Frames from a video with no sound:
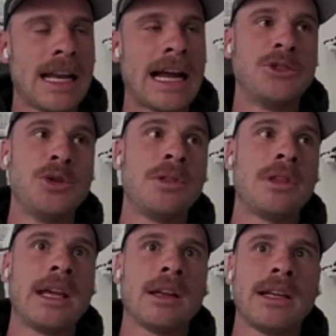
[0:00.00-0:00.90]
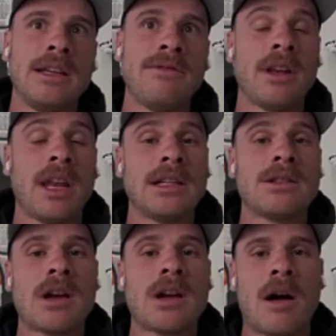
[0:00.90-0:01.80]
And I do think like even like the
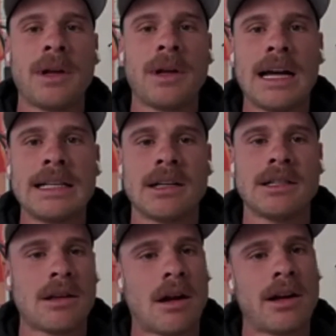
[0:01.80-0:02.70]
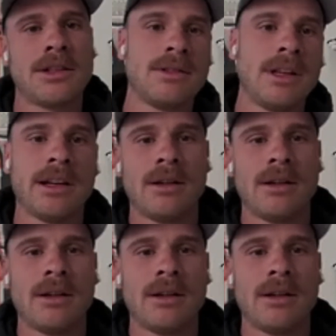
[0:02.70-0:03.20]
top guys are starting to like,